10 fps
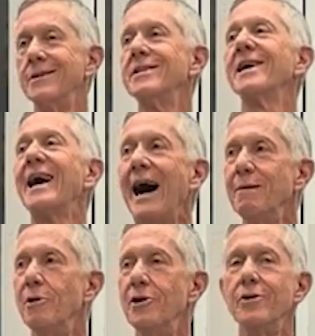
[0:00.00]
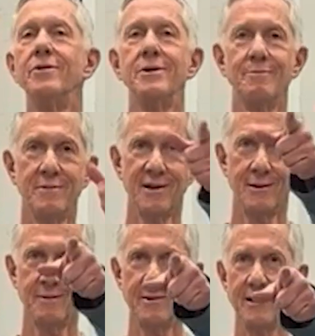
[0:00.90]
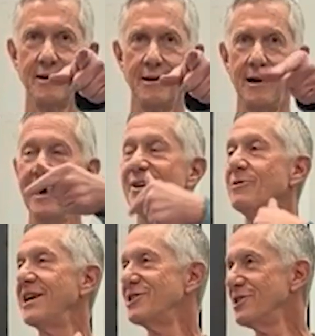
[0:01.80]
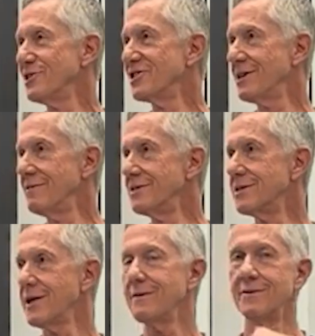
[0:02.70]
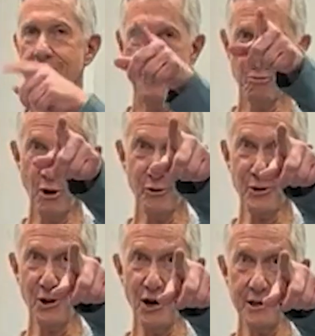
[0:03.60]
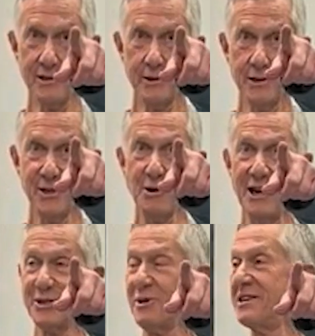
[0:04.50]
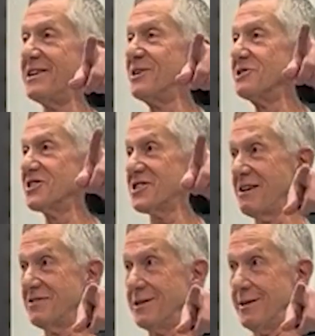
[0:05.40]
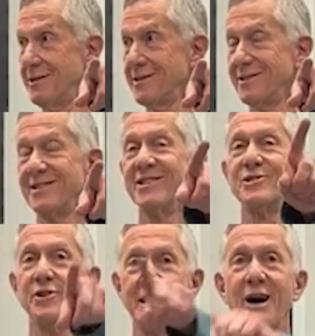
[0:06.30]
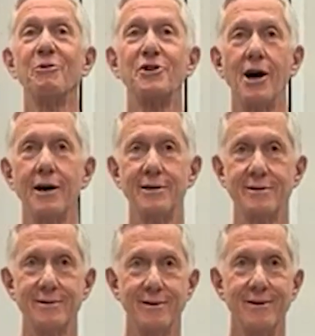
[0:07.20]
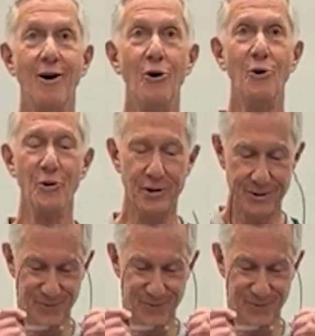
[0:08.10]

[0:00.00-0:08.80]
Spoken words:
think I'm old? I graduated here in '77. My brother-in-law is here. He graduated here in '70. So now we're talking old.